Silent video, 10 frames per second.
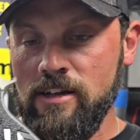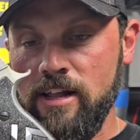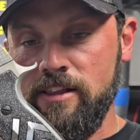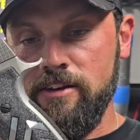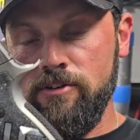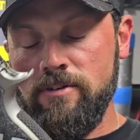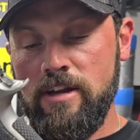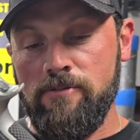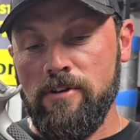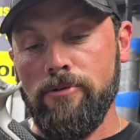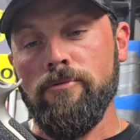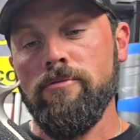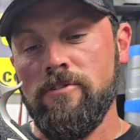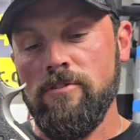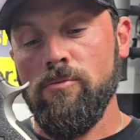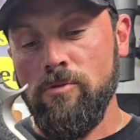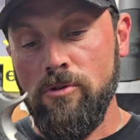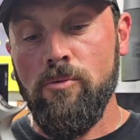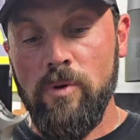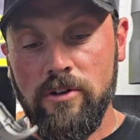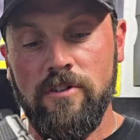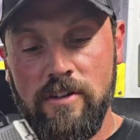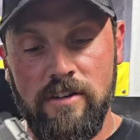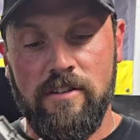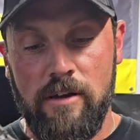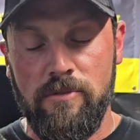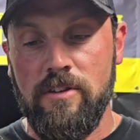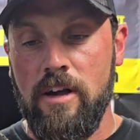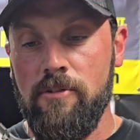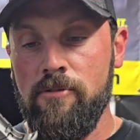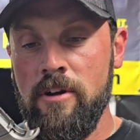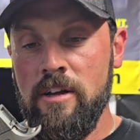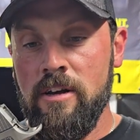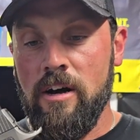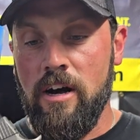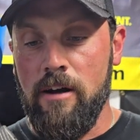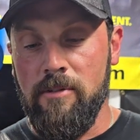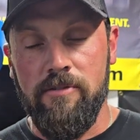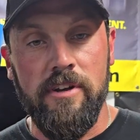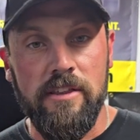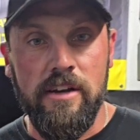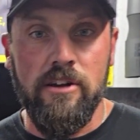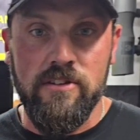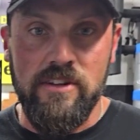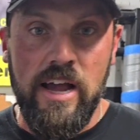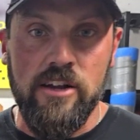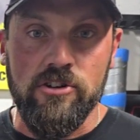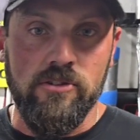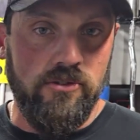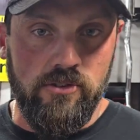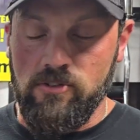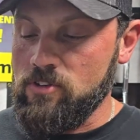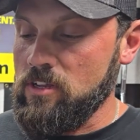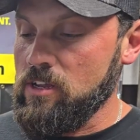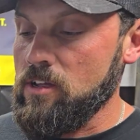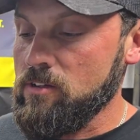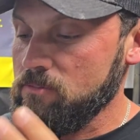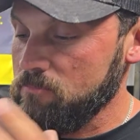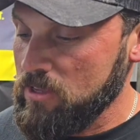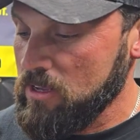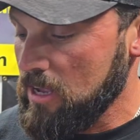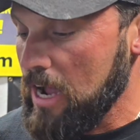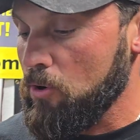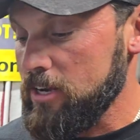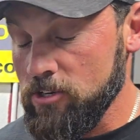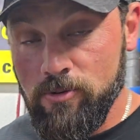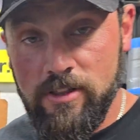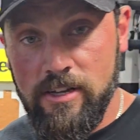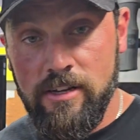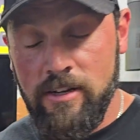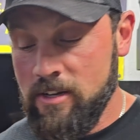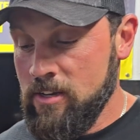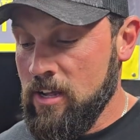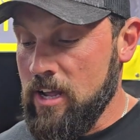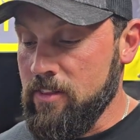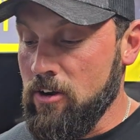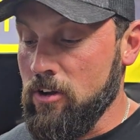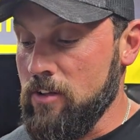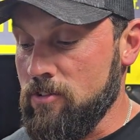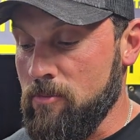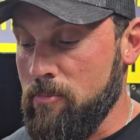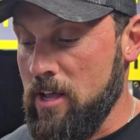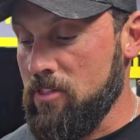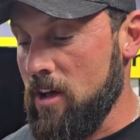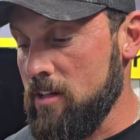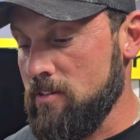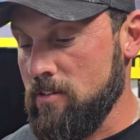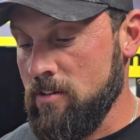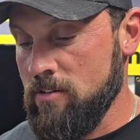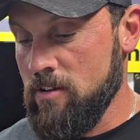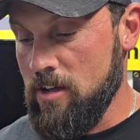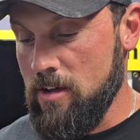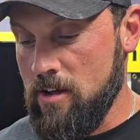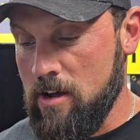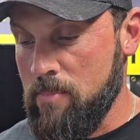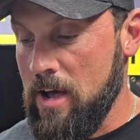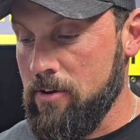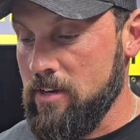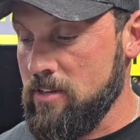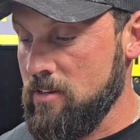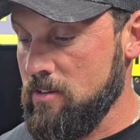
And then you definitely will see some stuff. If nothing else, nationals, you'll see how I do with it. And then I'll give some of my thoughts about it